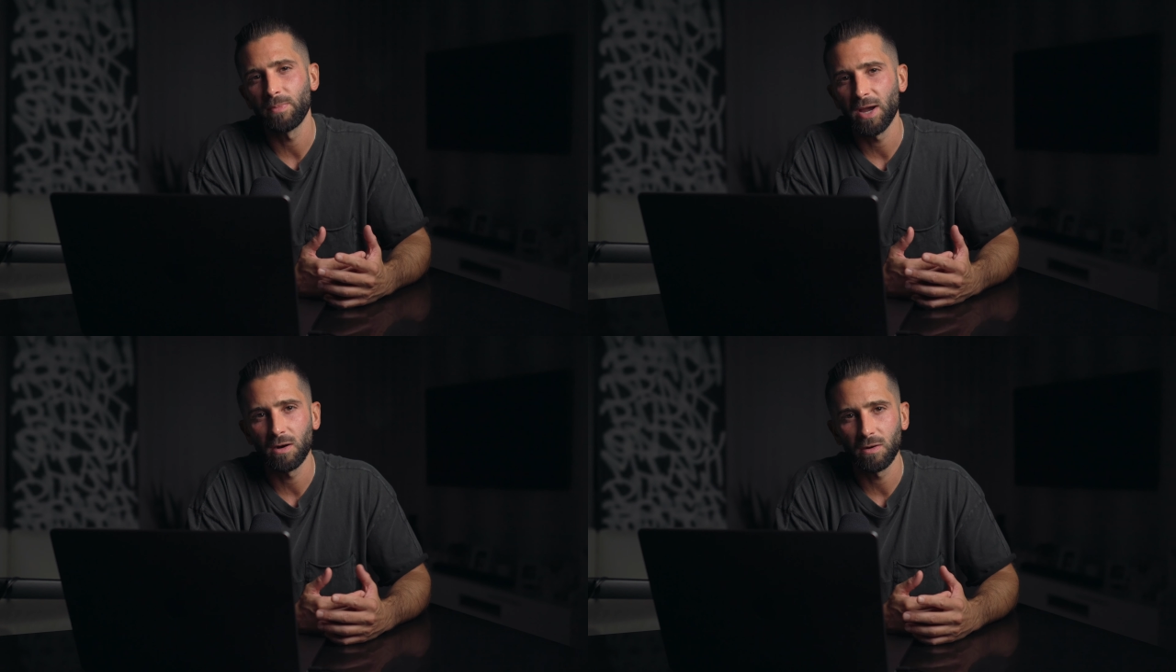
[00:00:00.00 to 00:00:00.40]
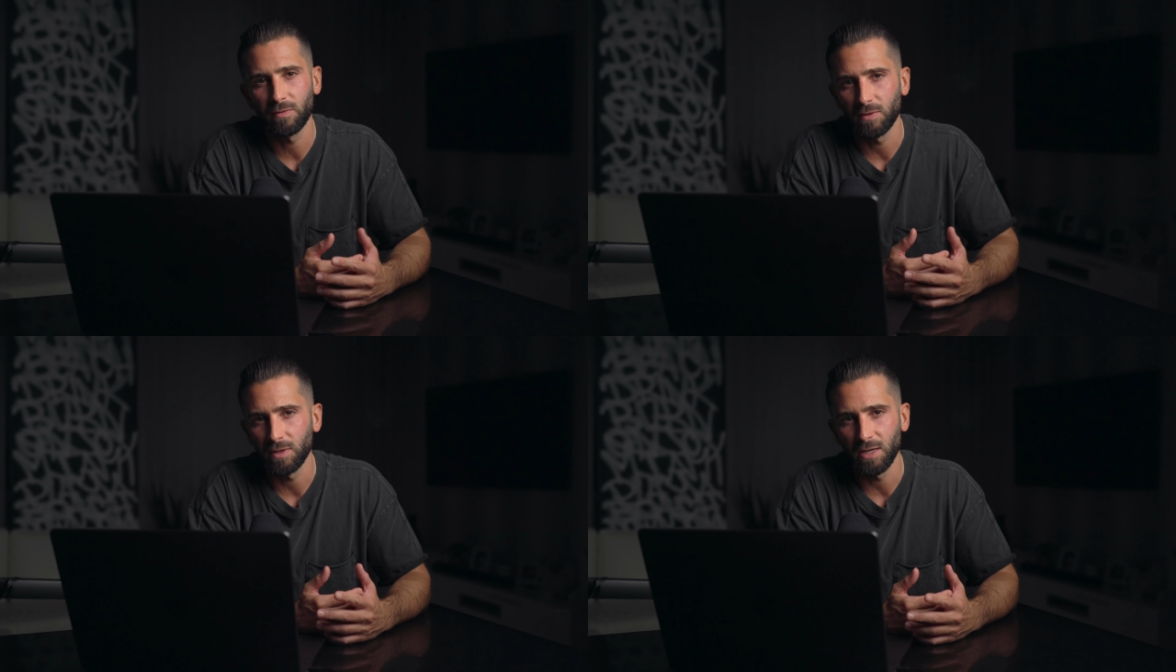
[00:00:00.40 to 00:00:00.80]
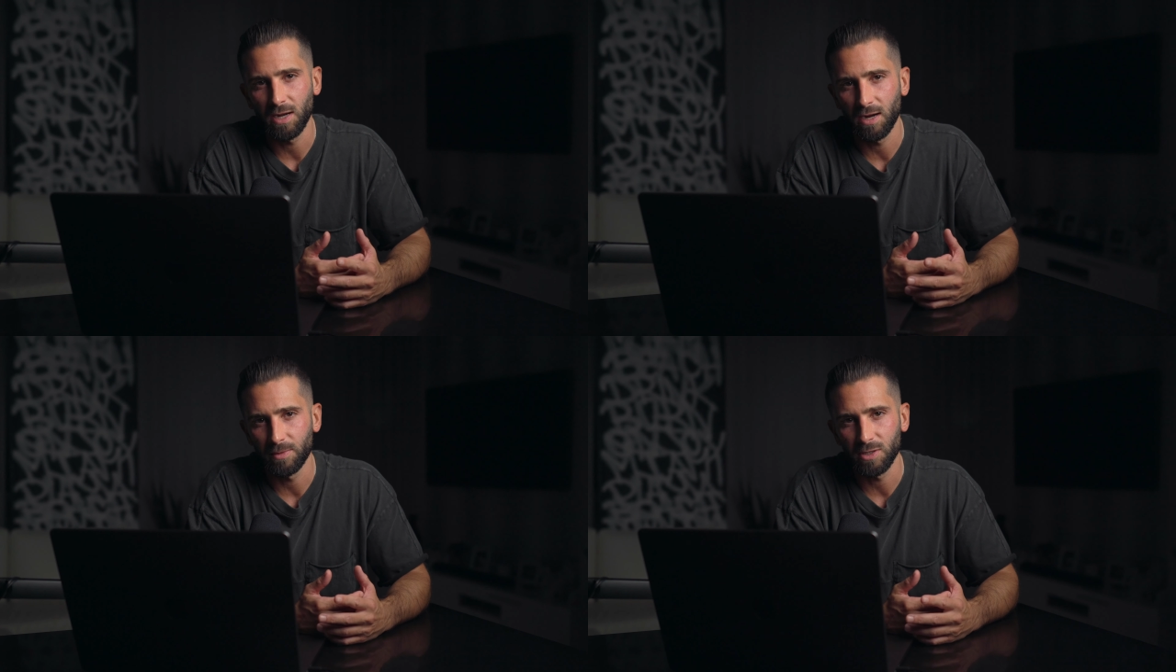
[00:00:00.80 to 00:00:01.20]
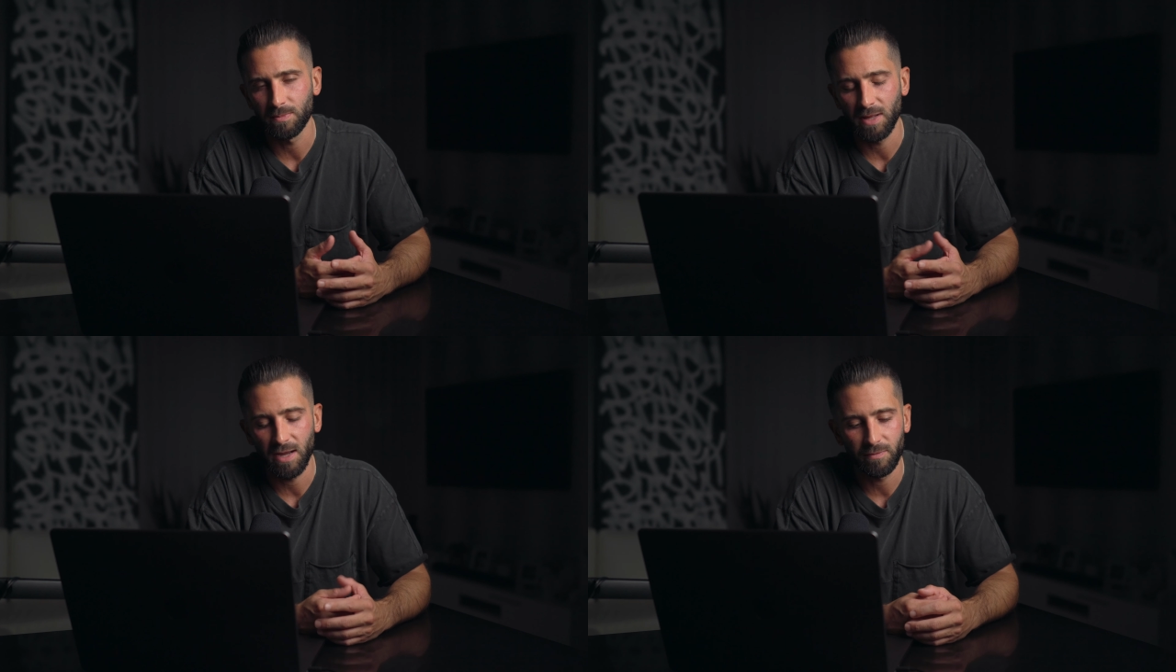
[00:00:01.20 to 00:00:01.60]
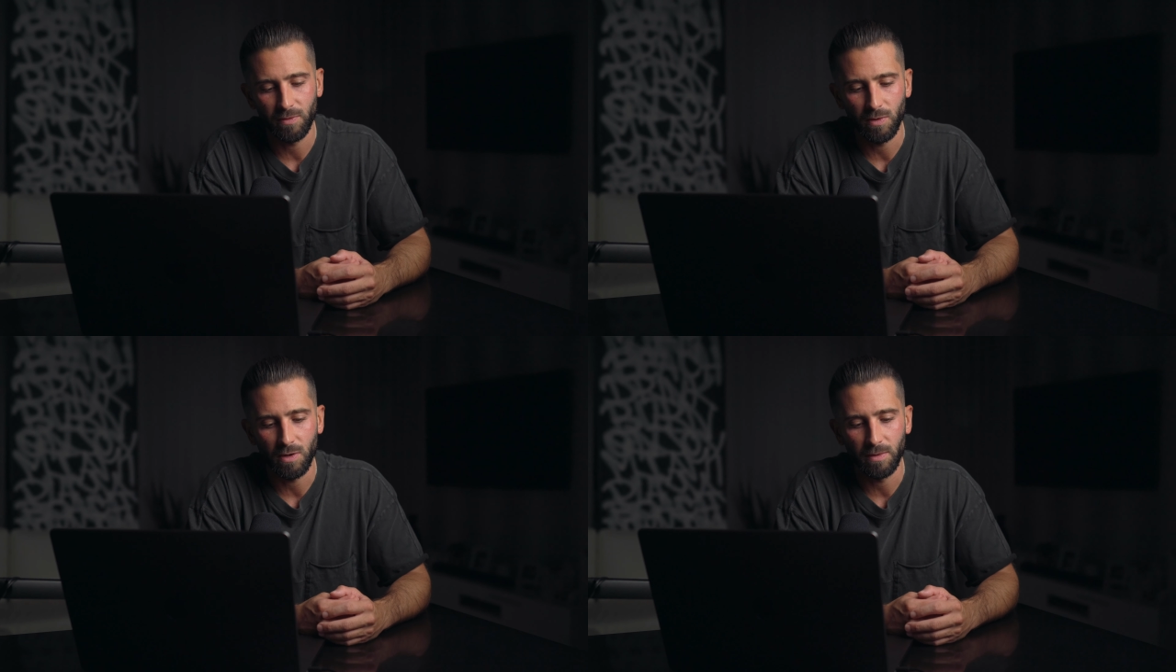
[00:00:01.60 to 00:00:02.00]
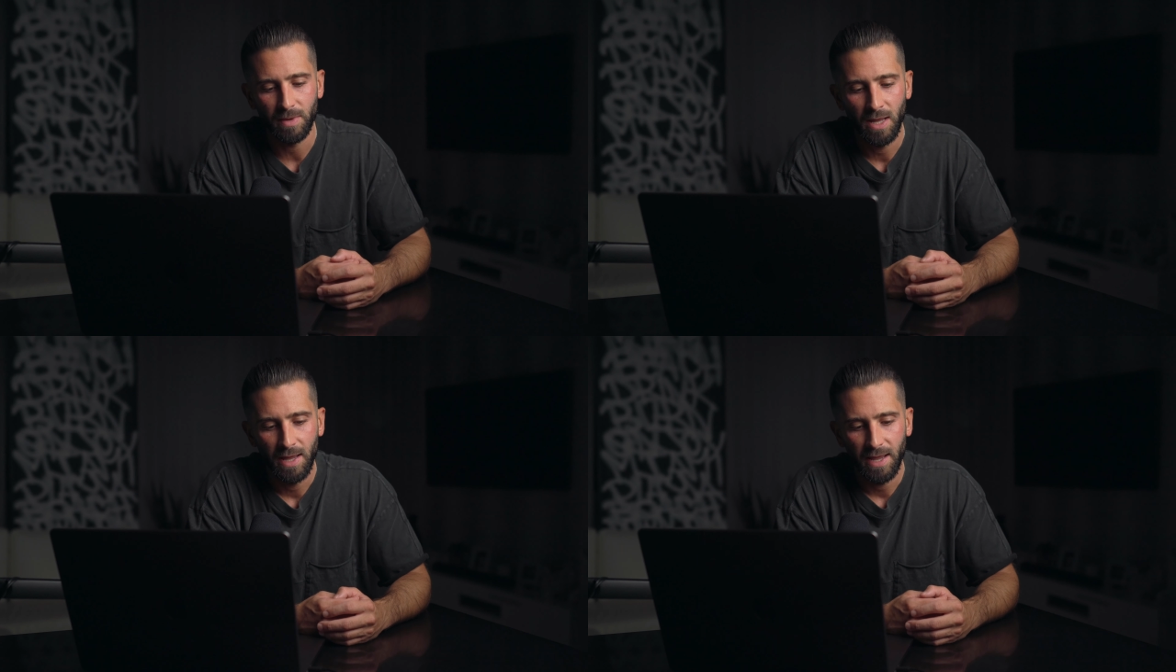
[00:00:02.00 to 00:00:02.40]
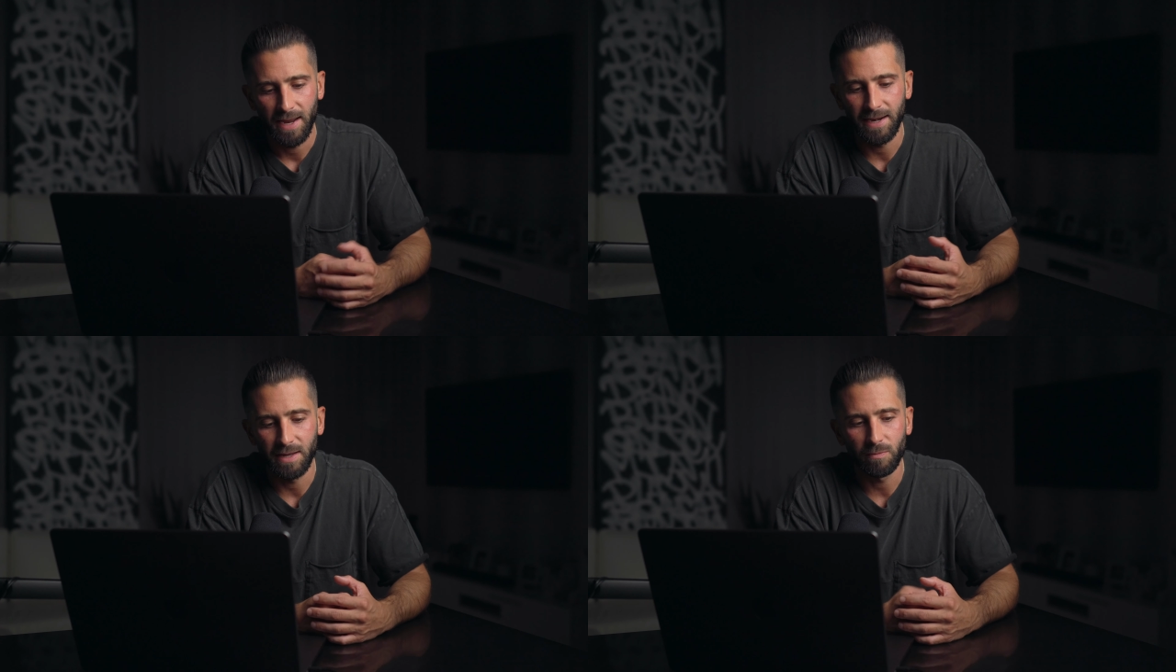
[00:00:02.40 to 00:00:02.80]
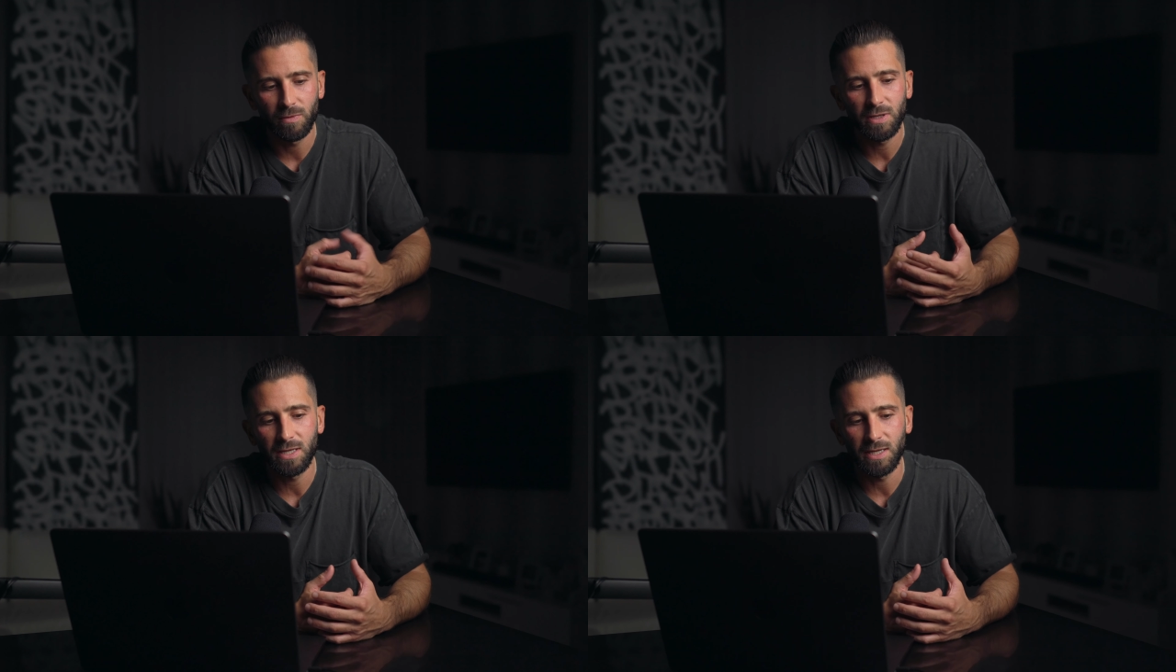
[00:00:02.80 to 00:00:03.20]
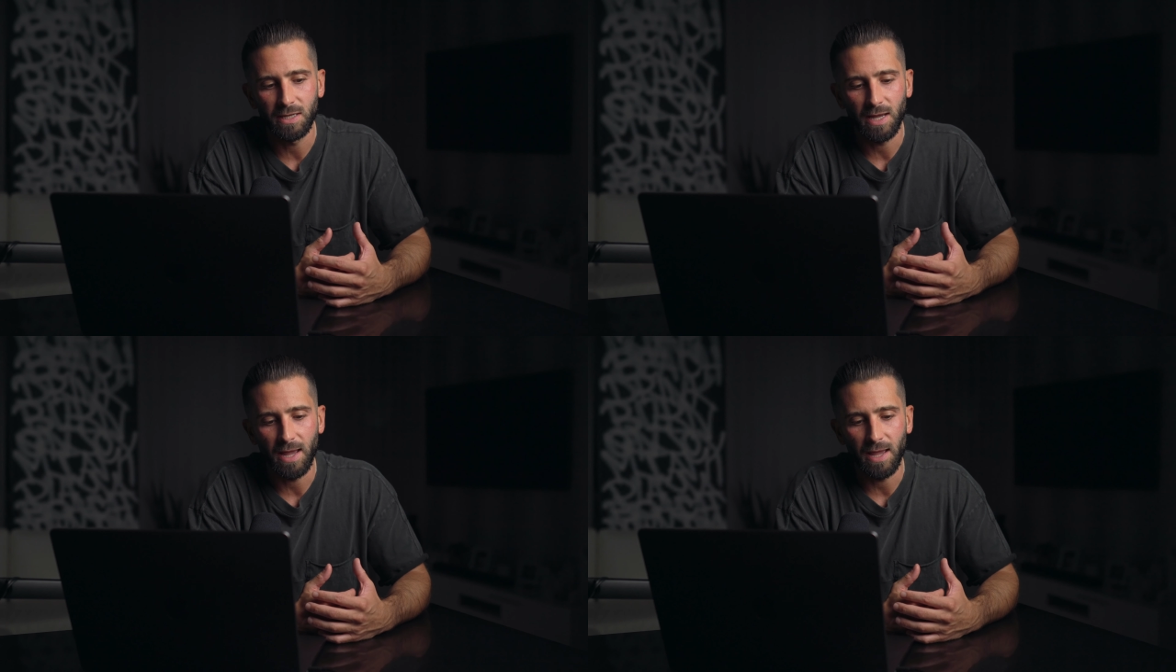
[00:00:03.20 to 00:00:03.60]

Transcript: powerful e-commerce platform and it really